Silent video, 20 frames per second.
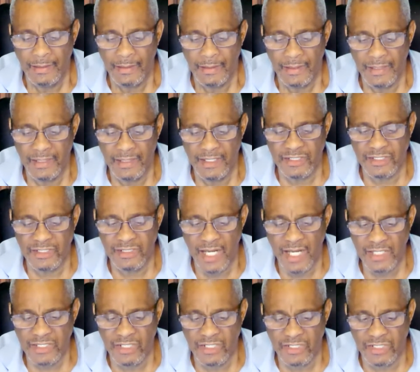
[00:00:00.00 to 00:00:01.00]
It is
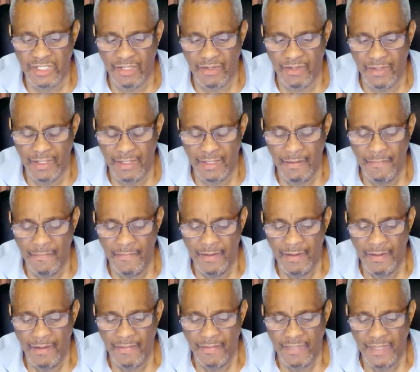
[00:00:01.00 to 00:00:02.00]
necessary
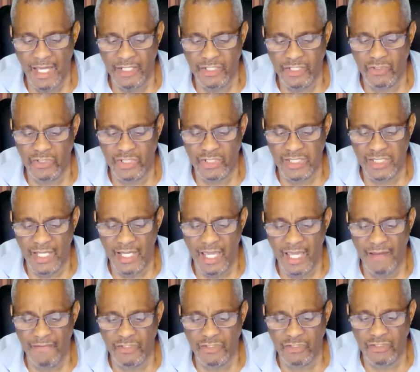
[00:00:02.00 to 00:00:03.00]
that your
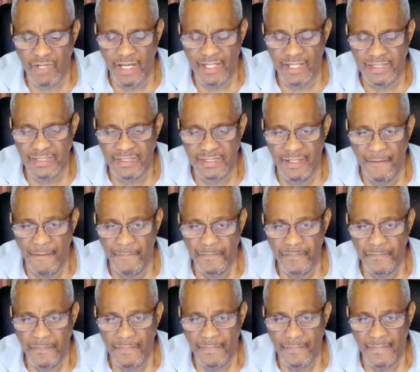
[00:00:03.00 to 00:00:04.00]
slaves trust
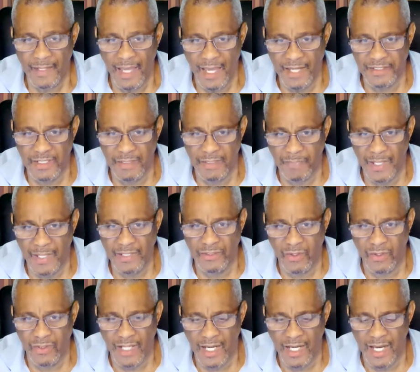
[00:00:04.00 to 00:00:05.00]
and depend
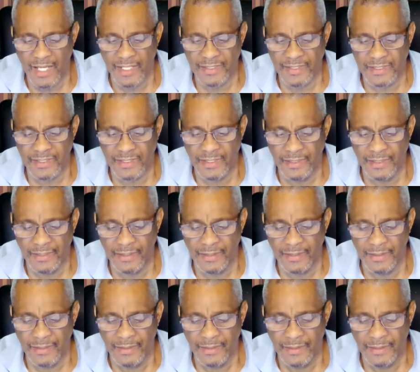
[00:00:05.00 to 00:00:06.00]
on us.
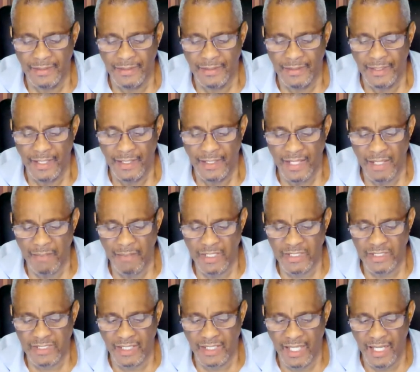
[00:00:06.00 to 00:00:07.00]
They
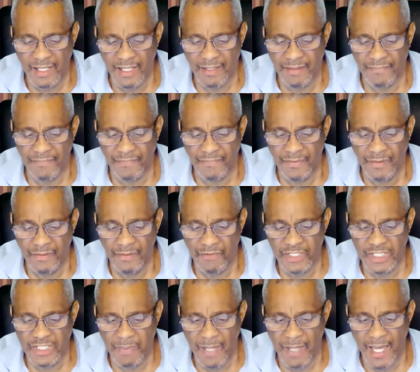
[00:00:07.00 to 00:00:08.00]
must love,
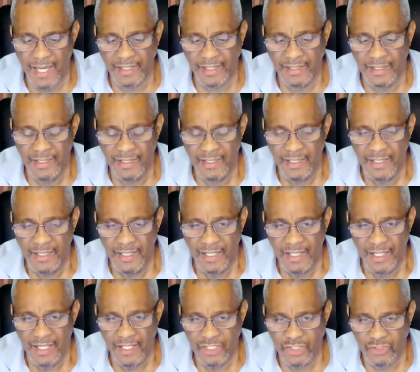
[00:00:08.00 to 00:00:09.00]
respect,
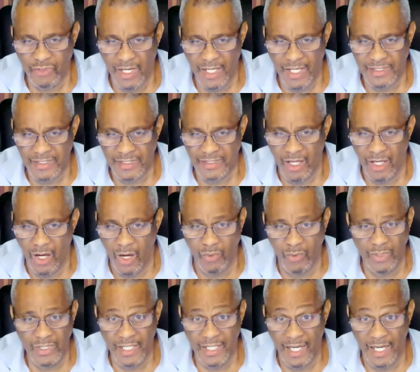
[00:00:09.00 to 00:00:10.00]
and trust
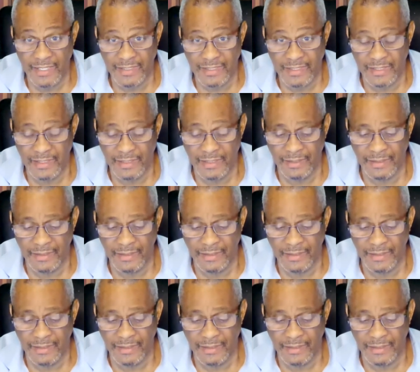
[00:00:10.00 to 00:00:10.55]
only us.